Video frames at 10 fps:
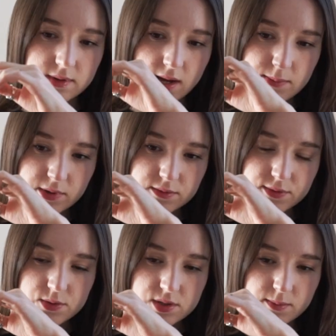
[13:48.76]
I'm
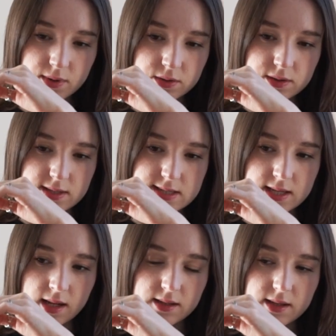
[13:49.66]
confused about this
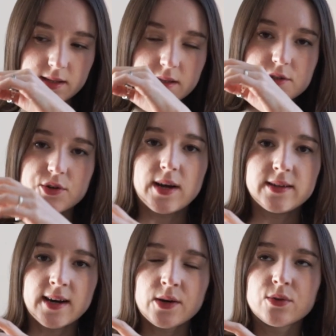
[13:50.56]
scent. In a dry
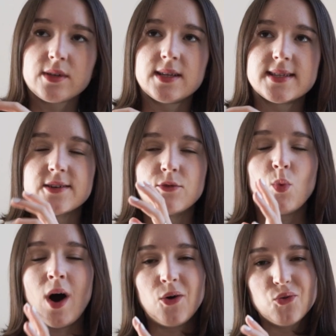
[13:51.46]
down, it's a
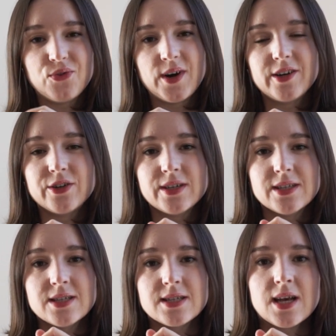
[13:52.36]
wow
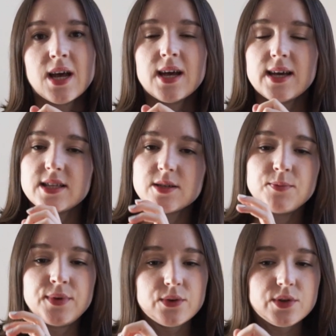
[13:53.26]
fragrance. It's a
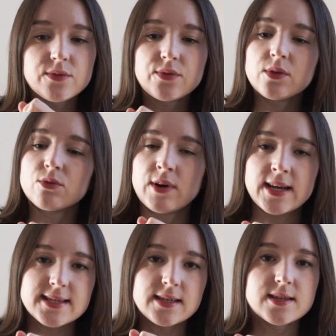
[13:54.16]
beautiful
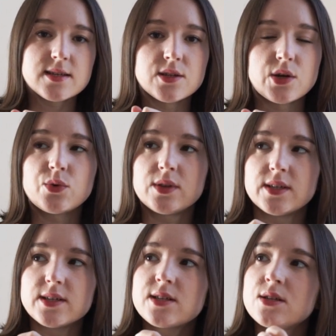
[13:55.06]
resinous note
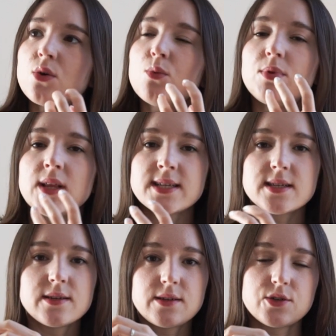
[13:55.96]
that is so
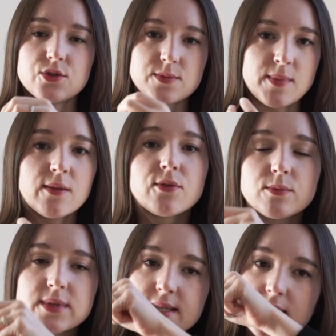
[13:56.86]
pleasant to smell
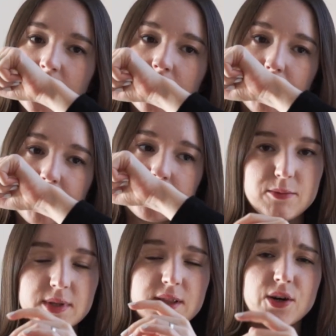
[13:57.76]
from the skin.
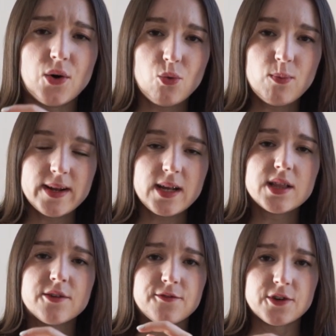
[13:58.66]
But the opening,
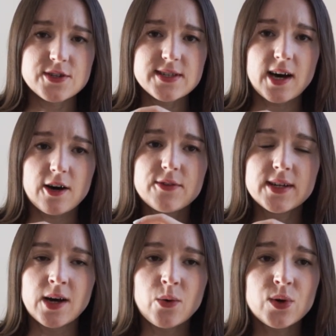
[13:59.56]
the first half
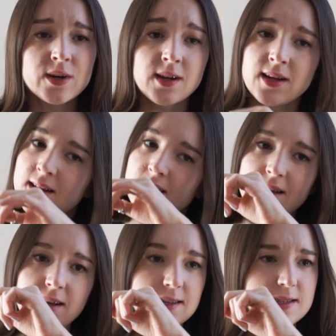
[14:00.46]
an hour,
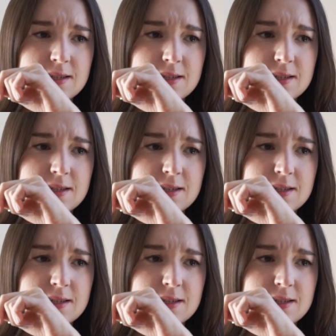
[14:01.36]
is